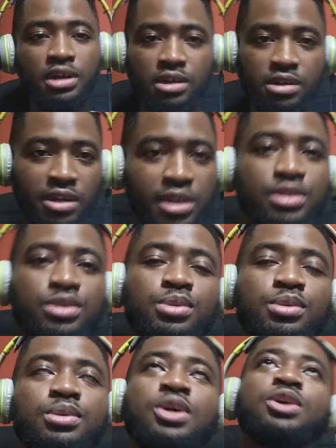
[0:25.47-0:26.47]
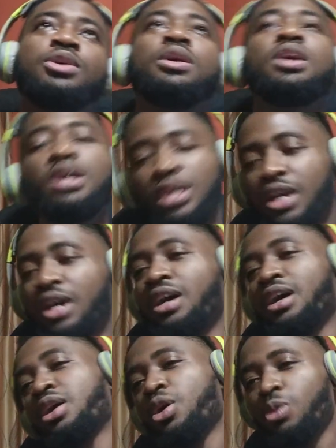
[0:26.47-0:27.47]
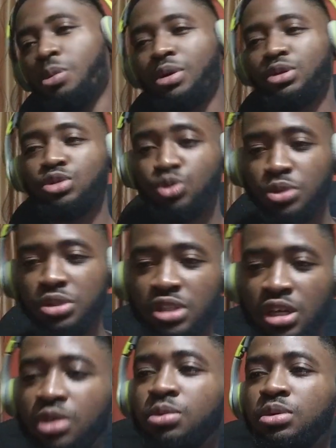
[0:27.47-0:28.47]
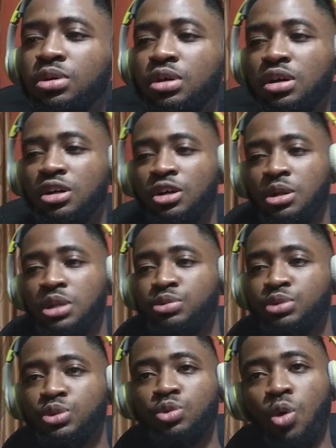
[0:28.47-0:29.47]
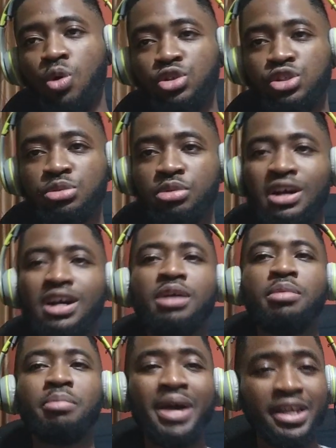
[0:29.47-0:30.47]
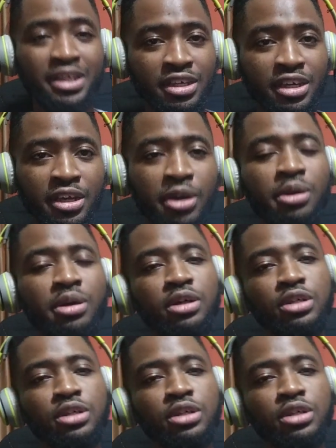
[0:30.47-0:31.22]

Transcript: All right, so uh, yeah, we're about to do it now uh, Lyrical Algebra by EL.